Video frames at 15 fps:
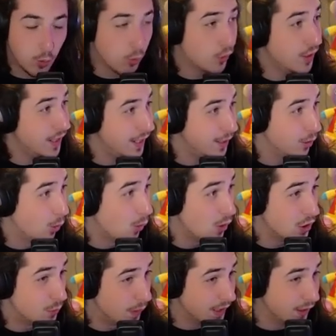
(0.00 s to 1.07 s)
Green
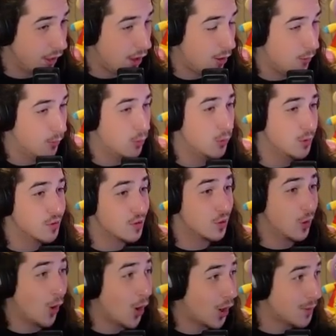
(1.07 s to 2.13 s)
Orange Piccolo, who is
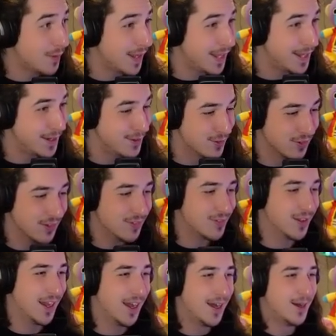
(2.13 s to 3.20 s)
garbage. Let's
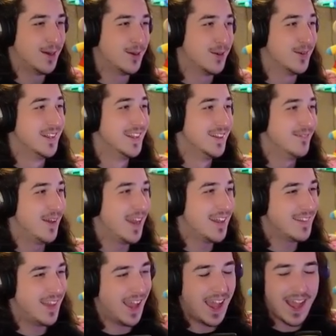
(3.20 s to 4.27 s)
go.
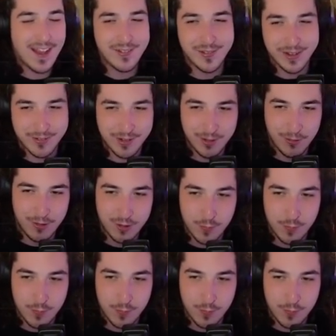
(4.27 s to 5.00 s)
Fantastic. Green Orange